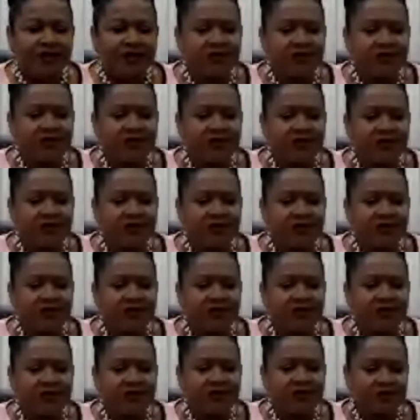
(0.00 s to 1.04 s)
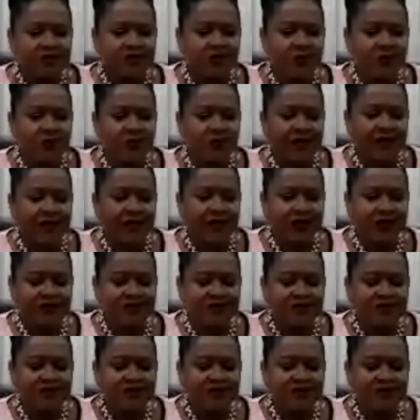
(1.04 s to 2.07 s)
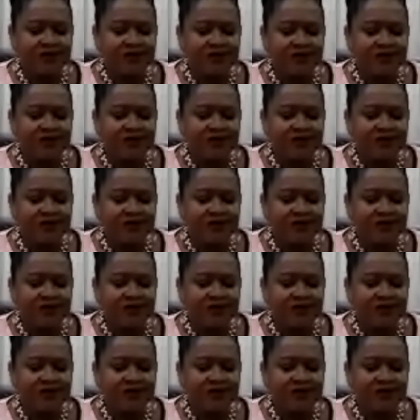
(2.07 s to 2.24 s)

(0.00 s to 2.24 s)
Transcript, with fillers: to, to educate,